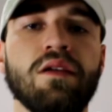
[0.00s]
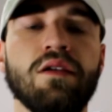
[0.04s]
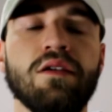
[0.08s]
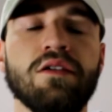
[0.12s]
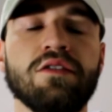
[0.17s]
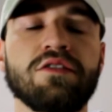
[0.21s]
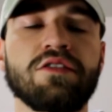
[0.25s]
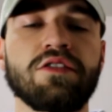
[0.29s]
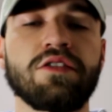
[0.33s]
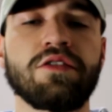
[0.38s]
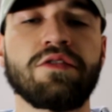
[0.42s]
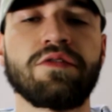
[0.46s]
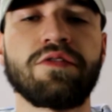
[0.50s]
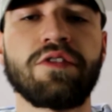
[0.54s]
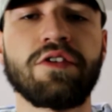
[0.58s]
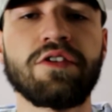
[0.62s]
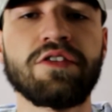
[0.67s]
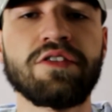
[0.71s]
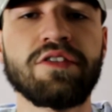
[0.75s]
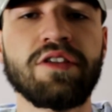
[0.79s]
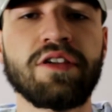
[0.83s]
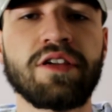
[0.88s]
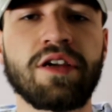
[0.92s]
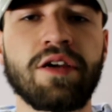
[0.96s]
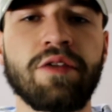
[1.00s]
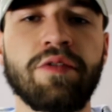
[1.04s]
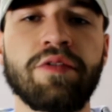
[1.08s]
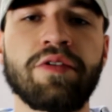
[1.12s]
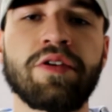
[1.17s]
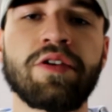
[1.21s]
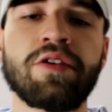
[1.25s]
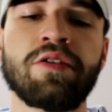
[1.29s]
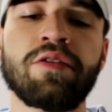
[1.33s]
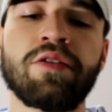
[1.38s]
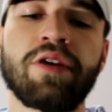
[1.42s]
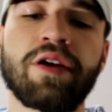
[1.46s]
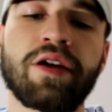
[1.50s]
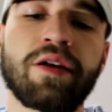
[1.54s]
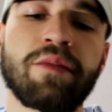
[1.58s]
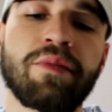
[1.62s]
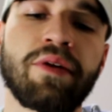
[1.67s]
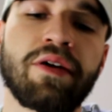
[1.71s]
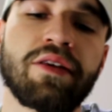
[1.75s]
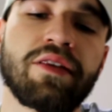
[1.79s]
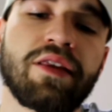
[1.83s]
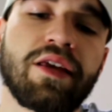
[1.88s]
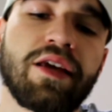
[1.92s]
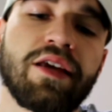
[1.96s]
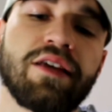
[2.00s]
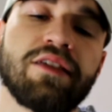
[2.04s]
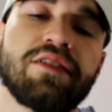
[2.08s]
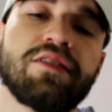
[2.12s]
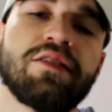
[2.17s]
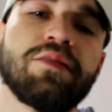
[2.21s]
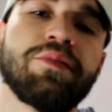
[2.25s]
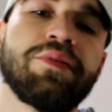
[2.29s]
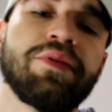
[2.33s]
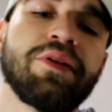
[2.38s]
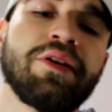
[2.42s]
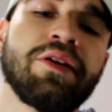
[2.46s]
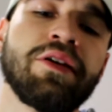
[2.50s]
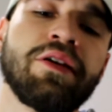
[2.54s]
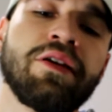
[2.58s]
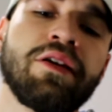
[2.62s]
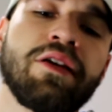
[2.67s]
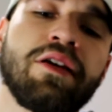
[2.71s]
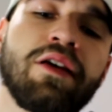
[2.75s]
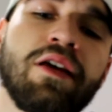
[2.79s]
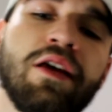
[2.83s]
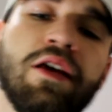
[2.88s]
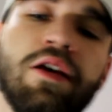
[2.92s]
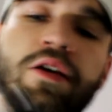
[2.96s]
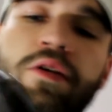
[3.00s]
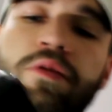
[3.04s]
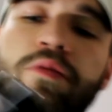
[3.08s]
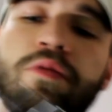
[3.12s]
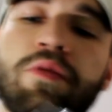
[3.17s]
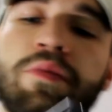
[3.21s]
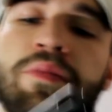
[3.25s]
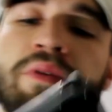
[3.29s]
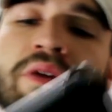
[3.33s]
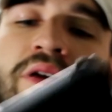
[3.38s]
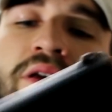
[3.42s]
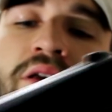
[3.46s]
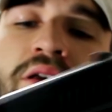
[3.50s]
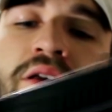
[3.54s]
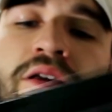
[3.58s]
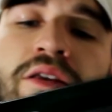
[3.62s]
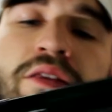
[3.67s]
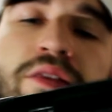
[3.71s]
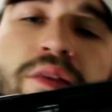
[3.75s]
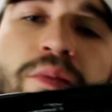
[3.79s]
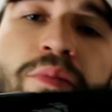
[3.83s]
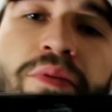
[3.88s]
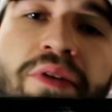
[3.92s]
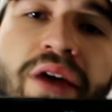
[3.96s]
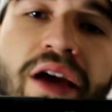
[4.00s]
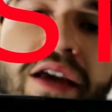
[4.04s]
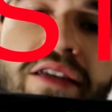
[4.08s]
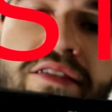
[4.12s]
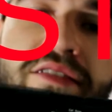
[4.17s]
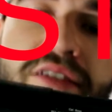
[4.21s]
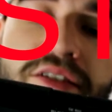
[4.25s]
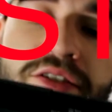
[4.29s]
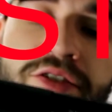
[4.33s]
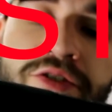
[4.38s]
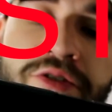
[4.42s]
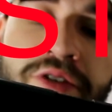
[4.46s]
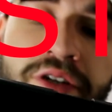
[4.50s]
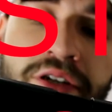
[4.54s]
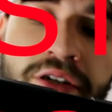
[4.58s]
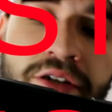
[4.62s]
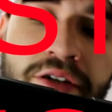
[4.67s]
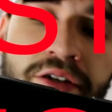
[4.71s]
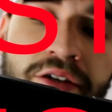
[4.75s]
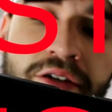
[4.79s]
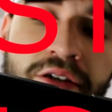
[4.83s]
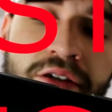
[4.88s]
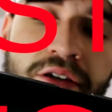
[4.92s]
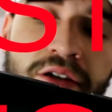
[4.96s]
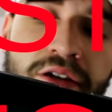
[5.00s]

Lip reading: So the first thing I really don't like about the ACP would be the plastic trigger.